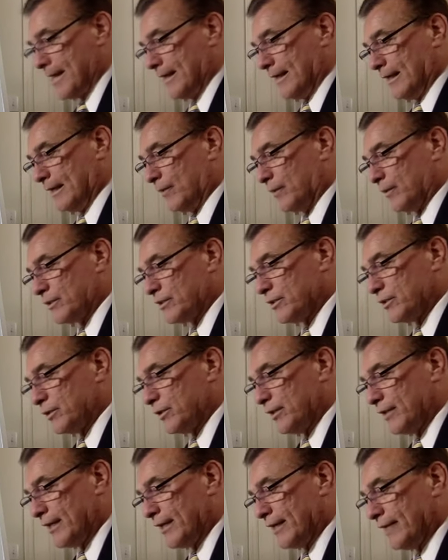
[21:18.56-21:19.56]
what to do
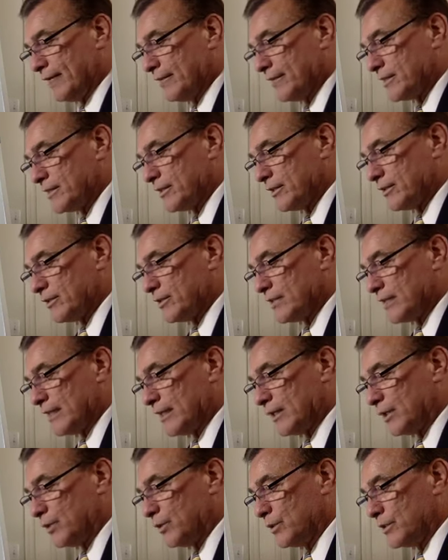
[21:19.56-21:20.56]
there, and so you say
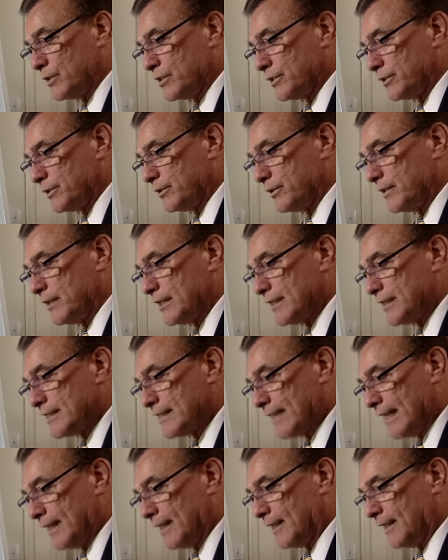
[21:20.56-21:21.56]
Lewis should
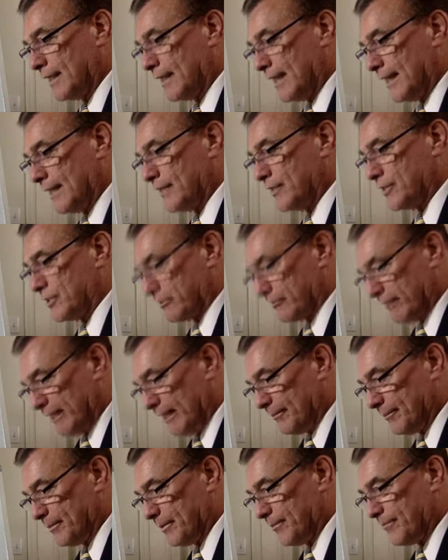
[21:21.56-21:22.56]
sell as
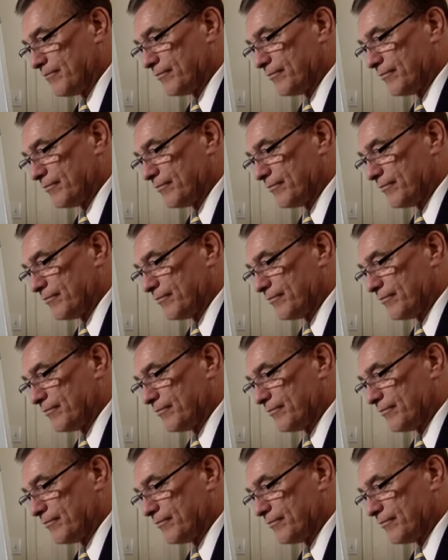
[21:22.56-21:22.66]
scrap